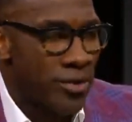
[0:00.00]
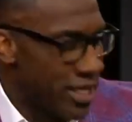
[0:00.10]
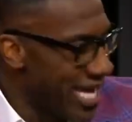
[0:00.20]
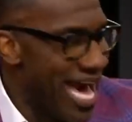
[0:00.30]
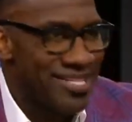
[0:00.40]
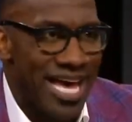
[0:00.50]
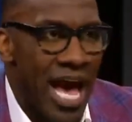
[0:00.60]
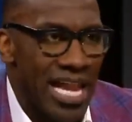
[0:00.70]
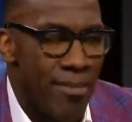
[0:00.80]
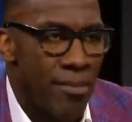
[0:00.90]
the guys at
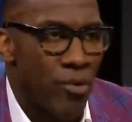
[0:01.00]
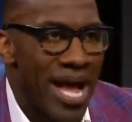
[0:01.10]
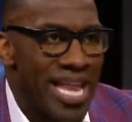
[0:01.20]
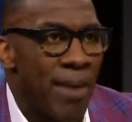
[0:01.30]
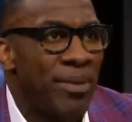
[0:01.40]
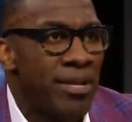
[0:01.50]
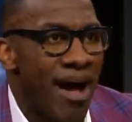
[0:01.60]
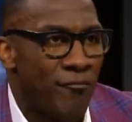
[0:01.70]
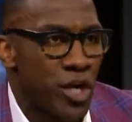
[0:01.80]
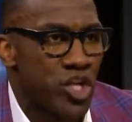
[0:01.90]
Alabama right now beat him
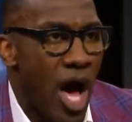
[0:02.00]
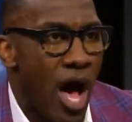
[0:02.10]
out for the job.